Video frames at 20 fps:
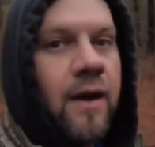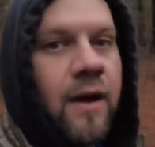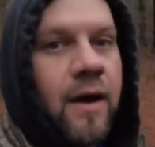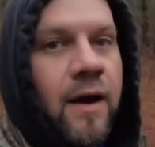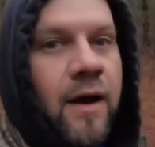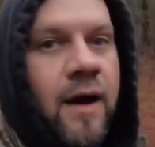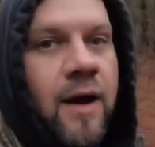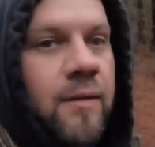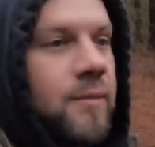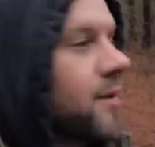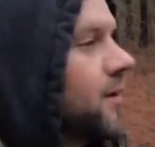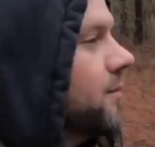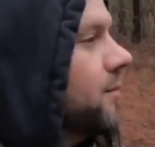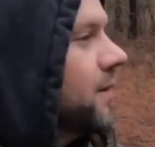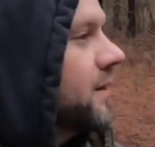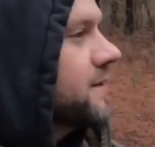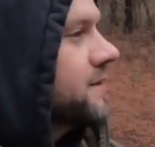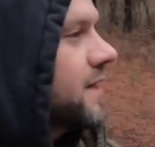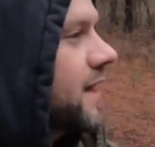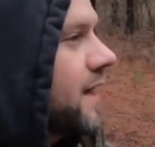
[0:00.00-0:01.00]
All right, me and
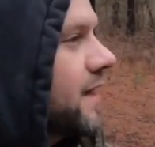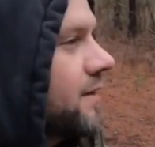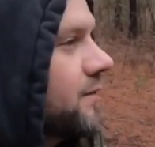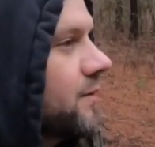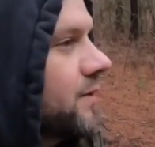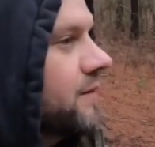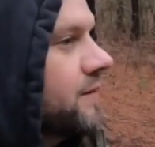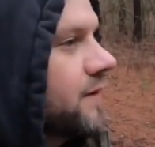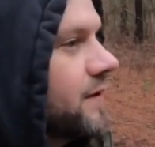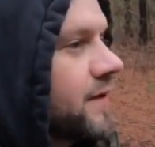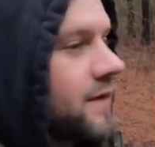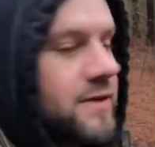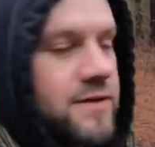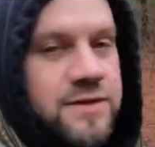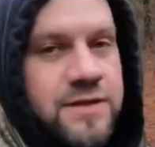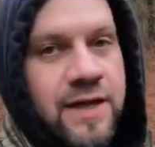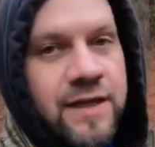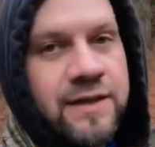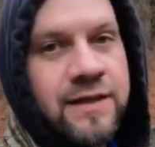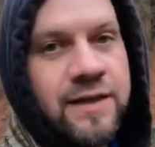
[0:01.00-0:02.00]
Big Jay, we've uh,
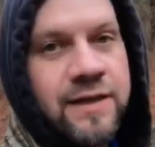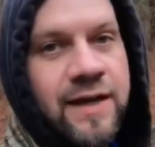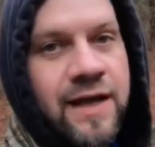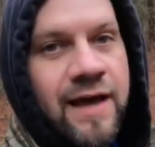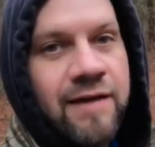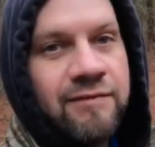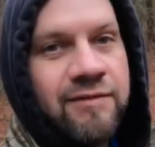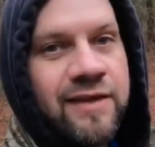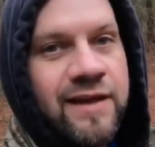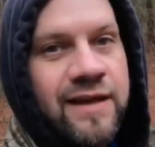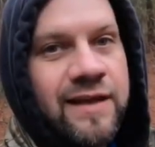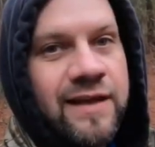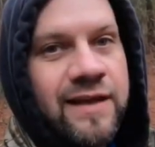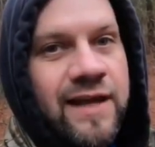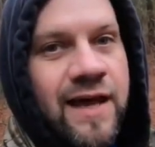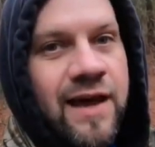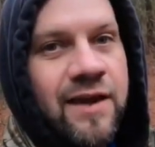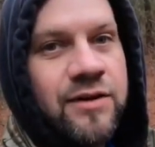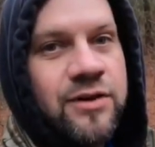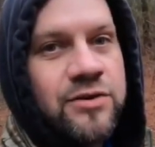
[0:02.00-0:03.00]
checked. Did not have anything in the
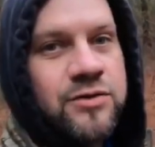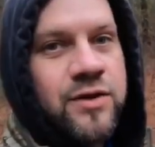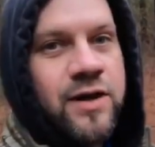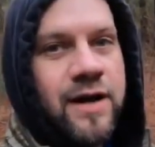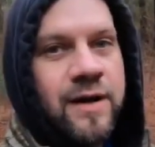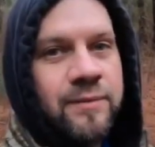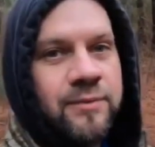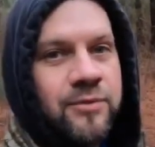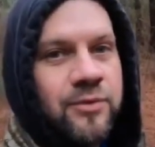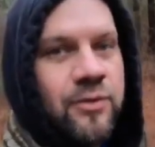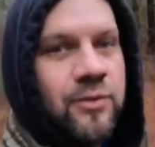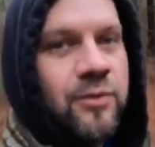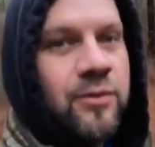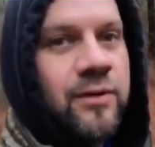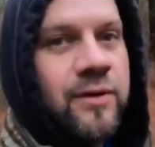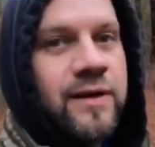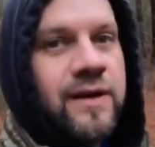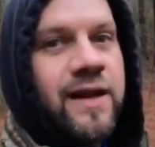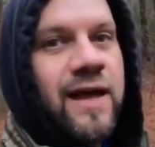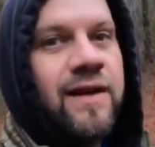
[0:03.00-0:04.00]
coyote traps
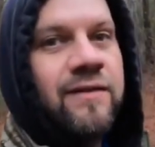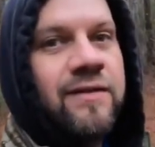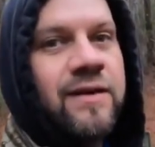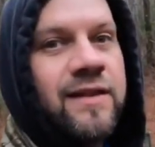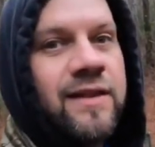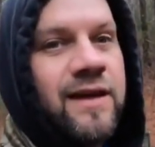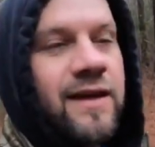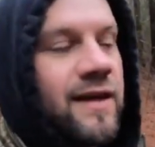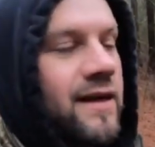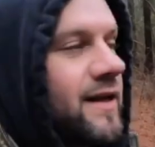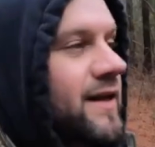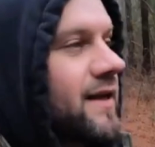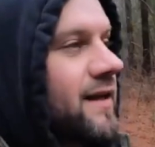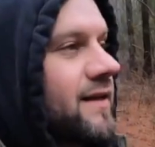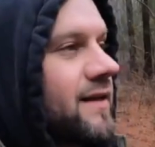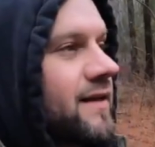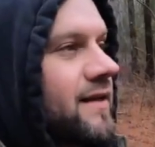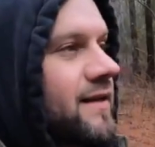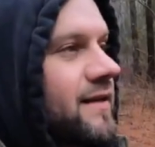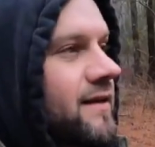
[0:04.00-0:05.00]
or didn't have anything
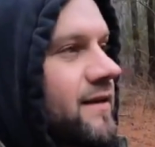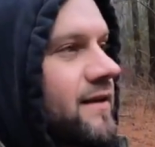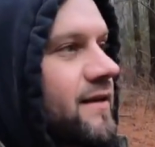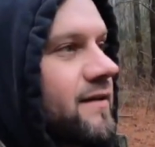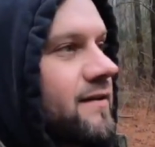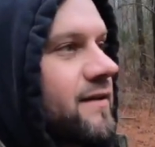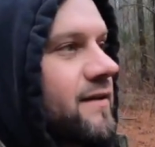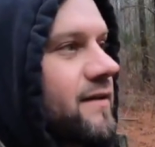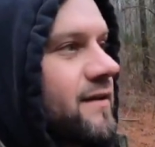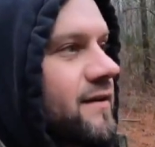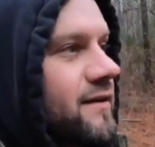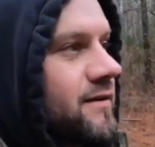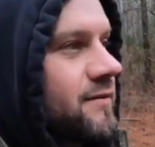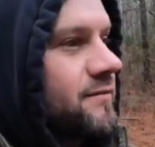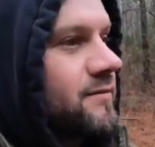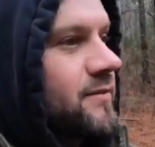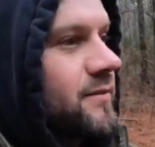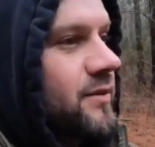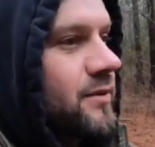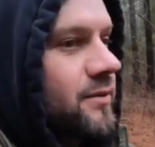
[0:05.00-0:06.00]
in the uh,
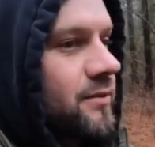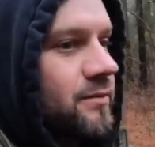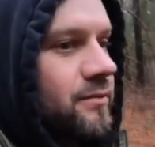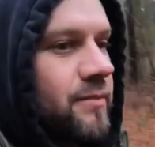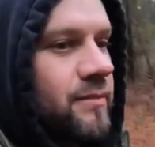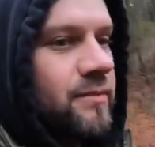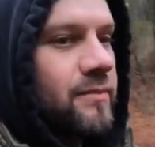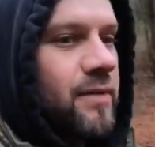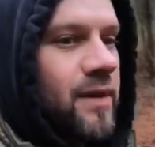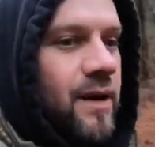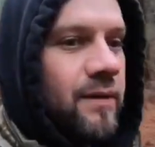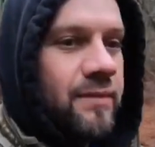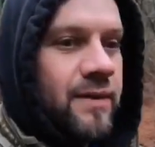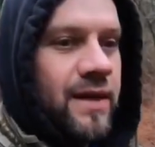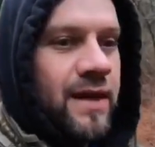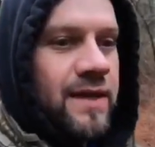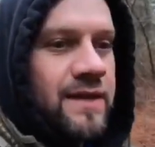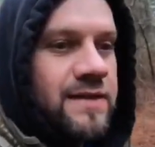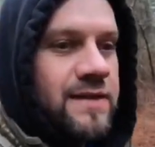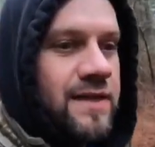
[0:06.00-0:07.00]
um, little
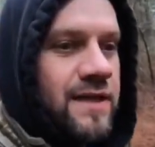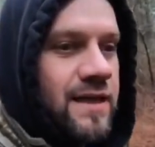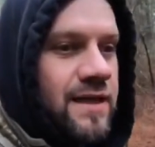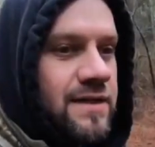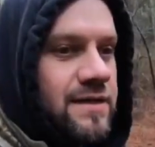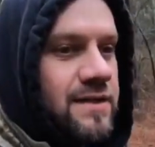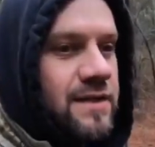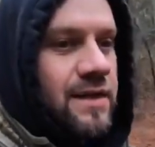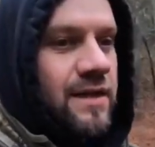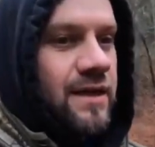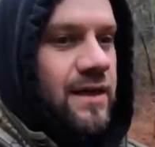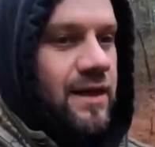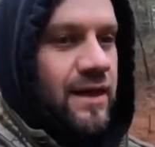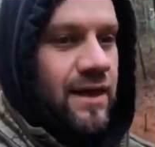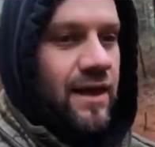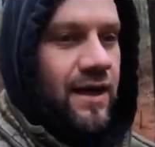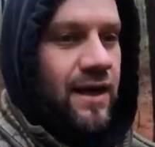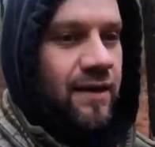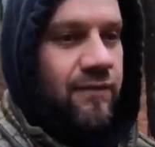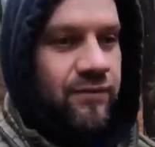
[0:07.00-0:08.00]
bobcat sets?
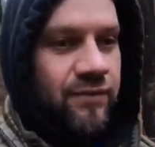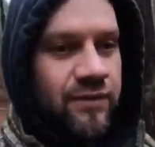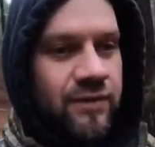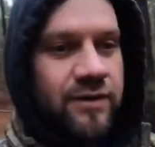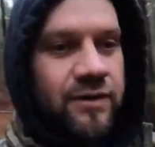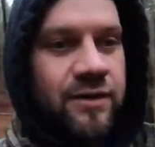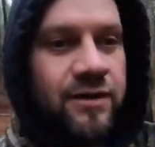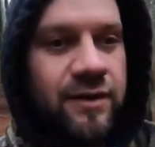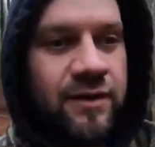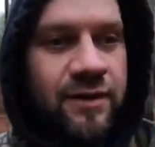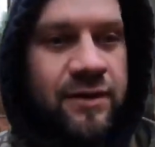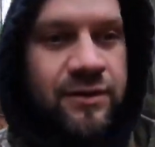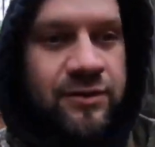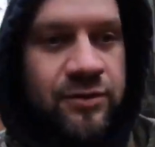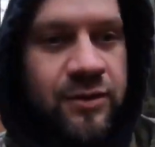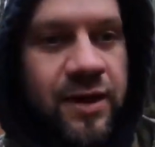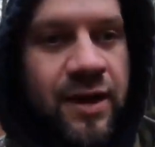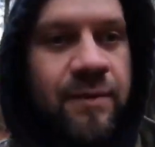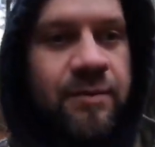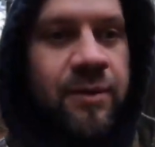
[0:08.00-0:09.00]
Have a, a,
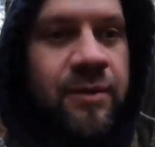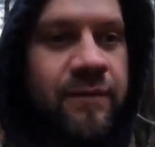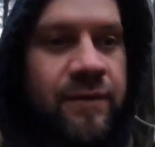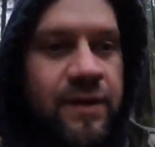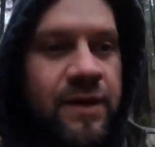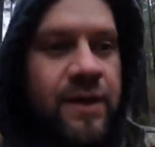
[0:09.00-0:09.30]
trap over